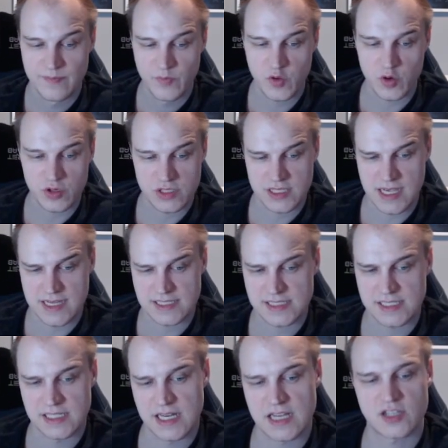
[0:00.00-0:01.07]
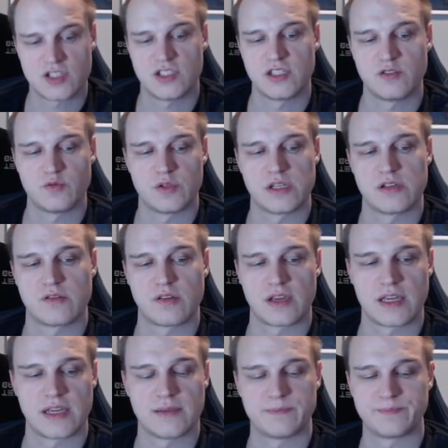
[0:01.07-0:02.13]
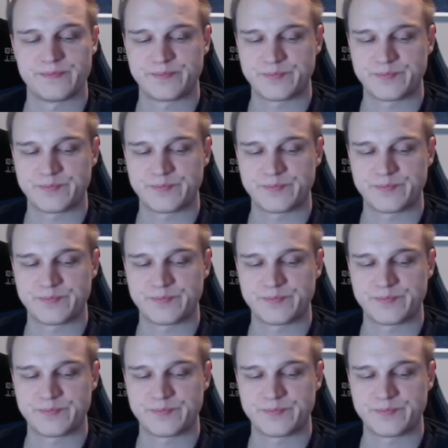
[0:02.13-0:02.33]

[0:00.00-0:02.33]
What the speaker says: or Test can actually win you the game.